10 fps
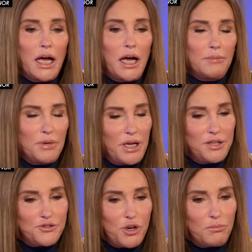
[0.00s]
Um,
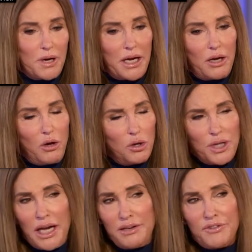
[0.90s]
and so my whole
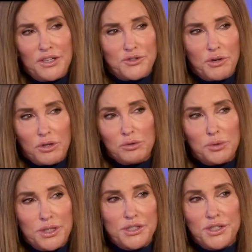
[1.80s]
life I struggled
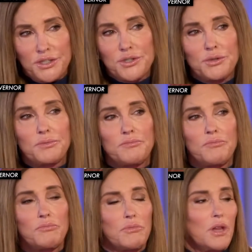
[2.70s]
with this issue.
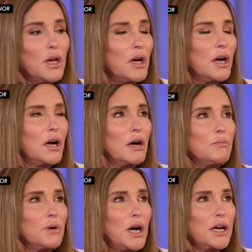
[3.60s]

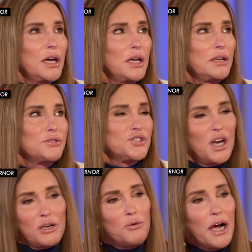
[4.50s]
Um, I
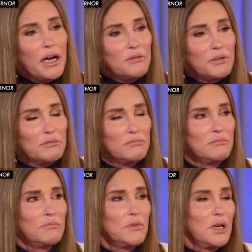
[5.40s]
snuck around.
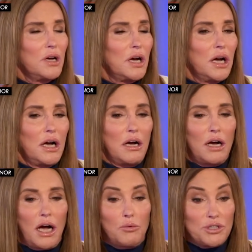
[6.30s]
Uh,
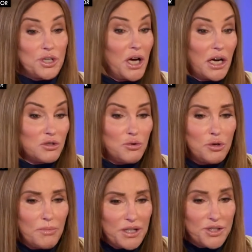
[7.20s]
I wasn't honest
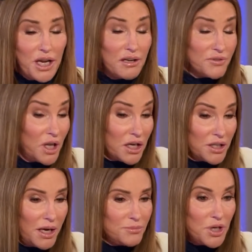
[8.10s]
with myself, a lot
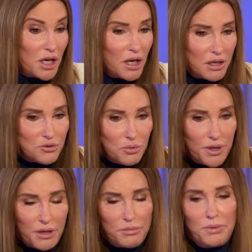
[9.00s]
of times not honest
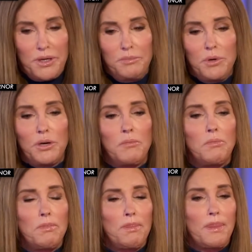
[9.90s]
with other people.
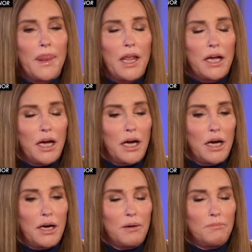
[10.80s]

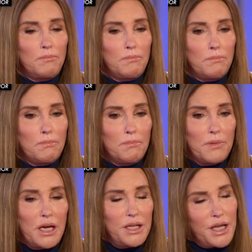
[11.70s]
Um,
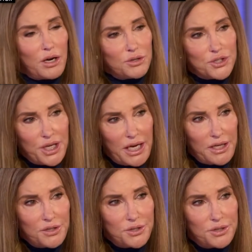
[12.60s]
and that all
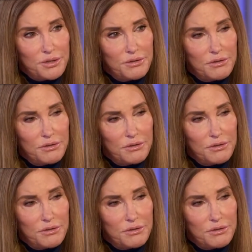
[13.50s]
changed